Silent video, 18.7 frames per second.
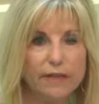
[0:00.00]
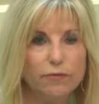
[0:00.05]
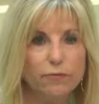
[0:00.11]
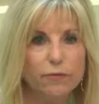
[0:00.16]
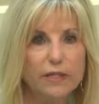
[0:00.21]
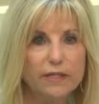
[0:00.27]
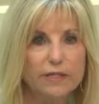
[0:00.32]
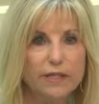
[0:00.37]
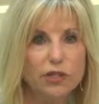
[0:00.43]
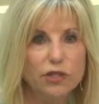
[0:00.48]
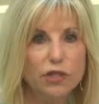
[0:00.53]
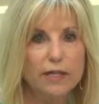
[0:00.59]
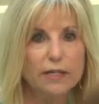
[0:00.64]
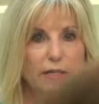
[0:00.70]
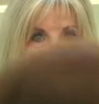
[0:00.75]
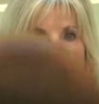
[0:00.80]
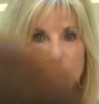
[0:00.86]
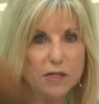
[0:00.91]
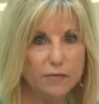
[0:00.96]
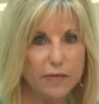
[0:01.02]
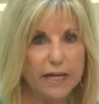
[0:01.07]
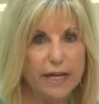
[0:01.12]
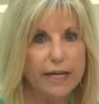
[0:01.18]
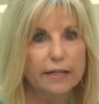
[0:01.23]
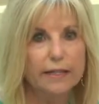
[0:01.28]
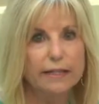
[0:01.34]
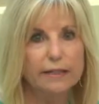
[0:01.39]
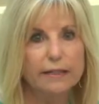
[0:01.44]
What is the child supposed to be
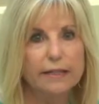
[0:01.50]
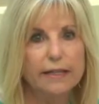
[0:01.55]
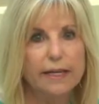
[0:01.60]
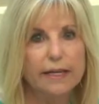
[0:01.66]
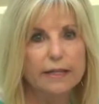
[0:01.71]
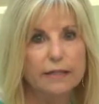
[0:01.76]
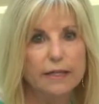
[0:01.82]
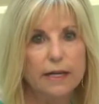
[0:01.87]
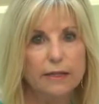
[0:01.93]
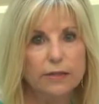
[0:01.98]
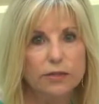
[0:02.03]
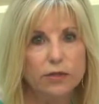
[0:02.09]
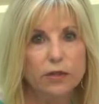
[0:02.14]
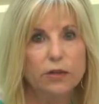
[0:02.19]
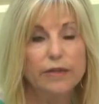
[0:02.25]
handing to that doctor